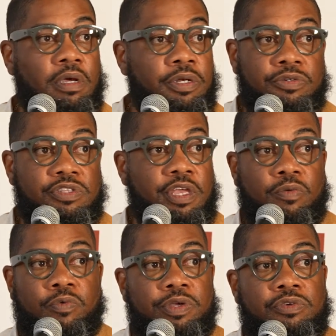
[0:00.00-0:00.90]

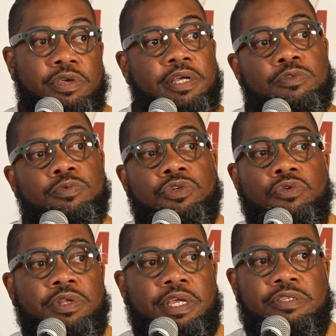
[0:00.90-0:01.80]
understand what you guys would do
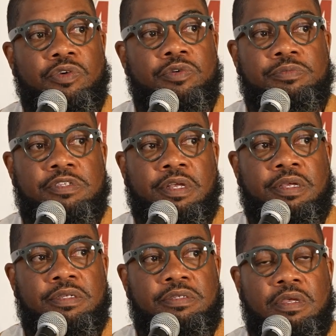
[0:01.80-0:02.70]
in that
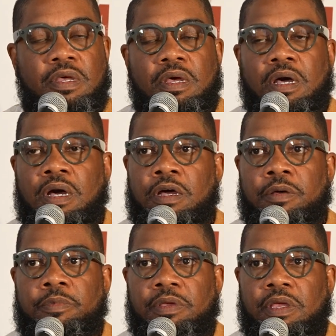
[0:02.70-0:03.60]
circumstance.
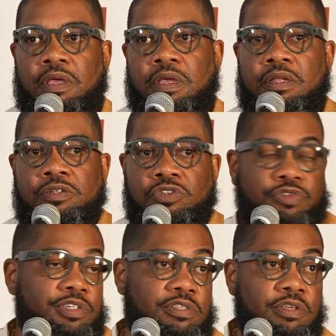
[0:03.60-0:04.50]
Um, and
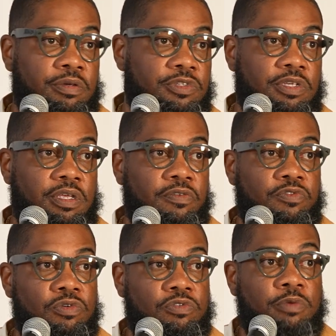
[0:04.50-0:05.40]
trust them to give
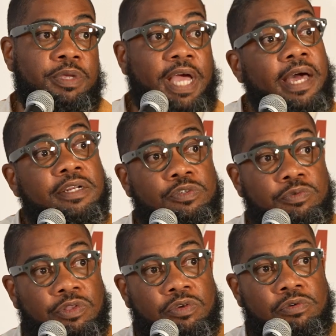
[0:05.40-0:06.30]
you, to be honest
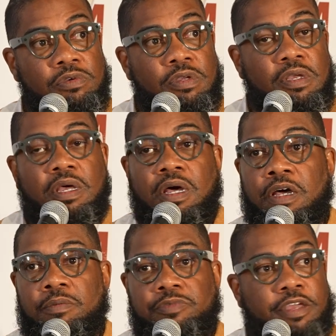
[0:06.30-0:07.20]
with you,
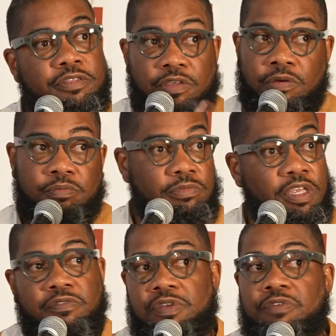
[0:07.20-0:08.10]
um, thank them
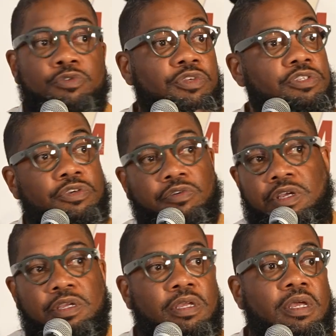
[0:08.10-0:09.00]
even if you
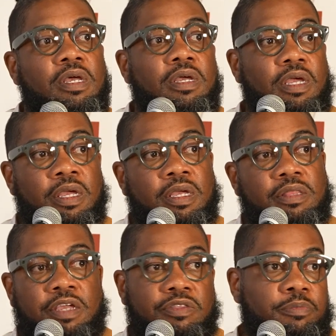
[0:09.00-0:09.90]
disagree, and
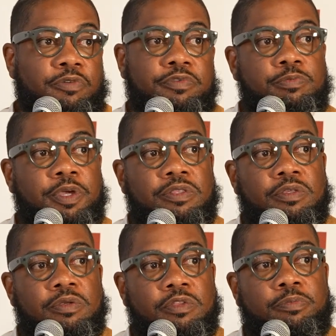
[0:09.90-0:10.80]
thank them and respect the,
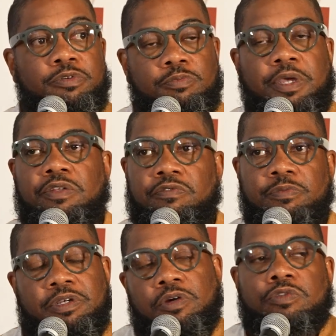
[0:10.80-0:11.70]
the perspective,
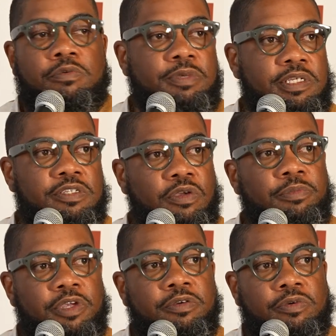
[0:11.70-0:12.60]
but ultimately it's going
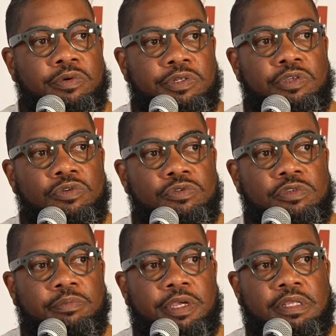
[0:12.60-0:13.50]
to be on you
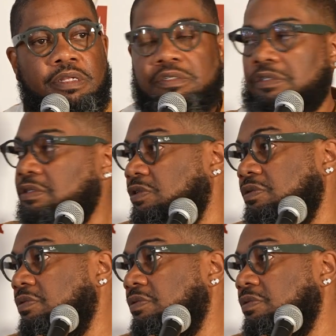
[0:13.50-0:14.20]
to make that decision.